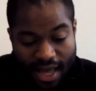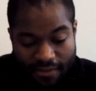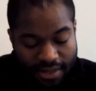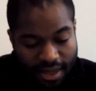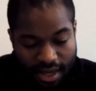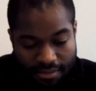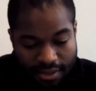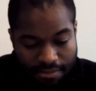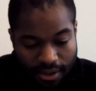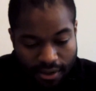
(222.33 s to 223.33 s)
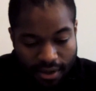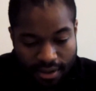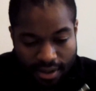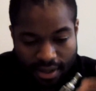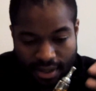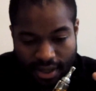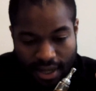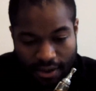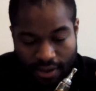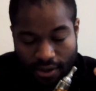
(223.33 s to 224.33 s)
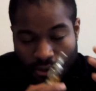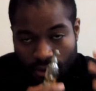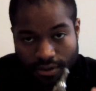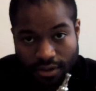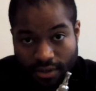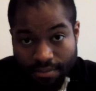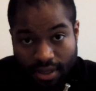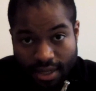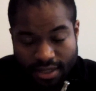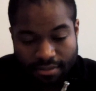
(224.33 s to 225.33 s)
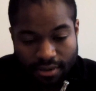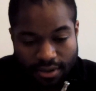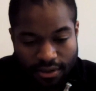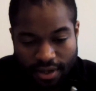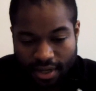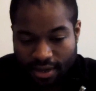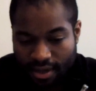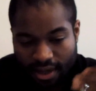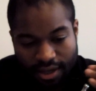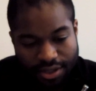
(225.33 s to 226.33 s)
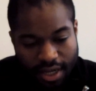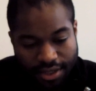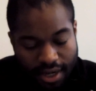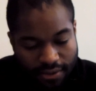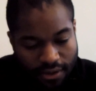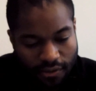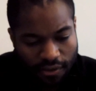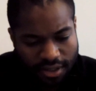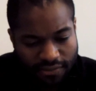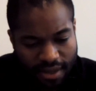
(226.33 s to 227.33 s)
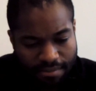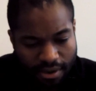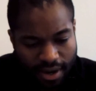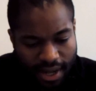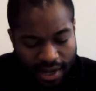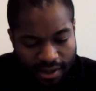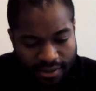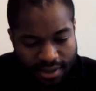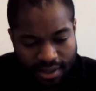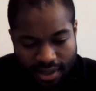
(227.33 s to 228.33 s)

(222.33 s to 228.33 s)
Everything comes apart, and the coils are replaceable, so you can change out the coils if they burn out.